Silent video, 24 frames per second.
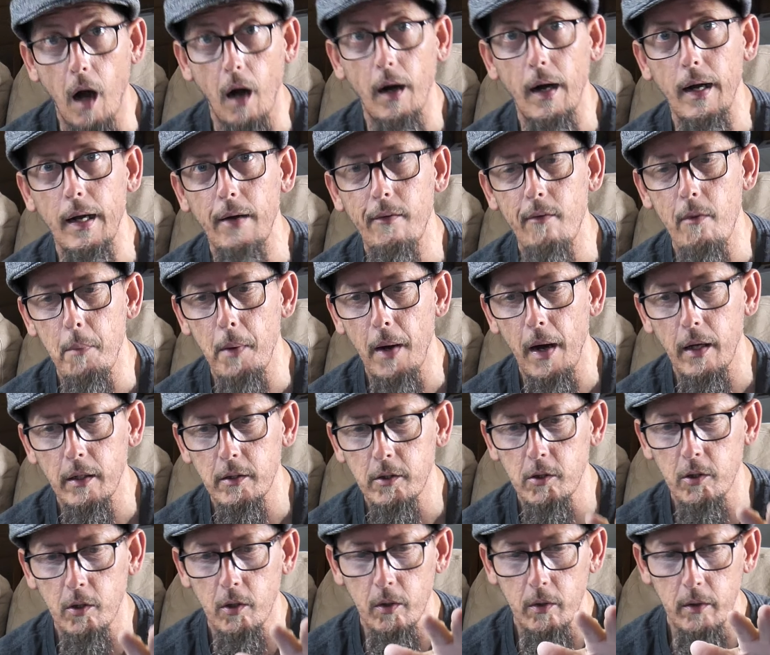All right, everybody,
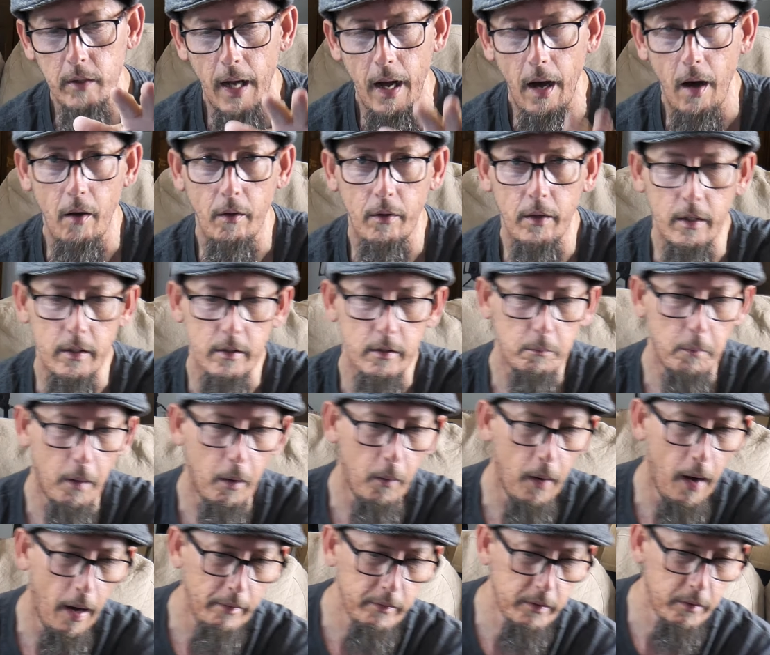so now this is
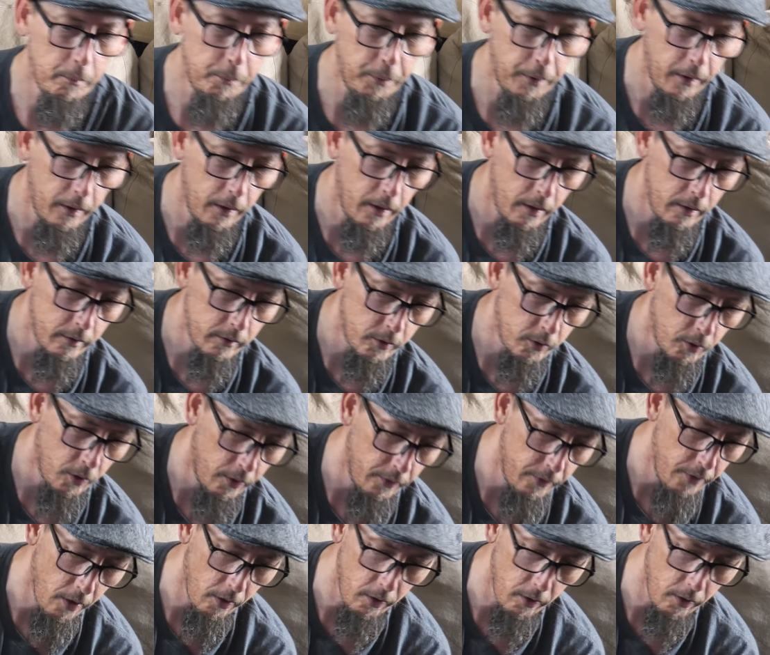my wife's computer. So you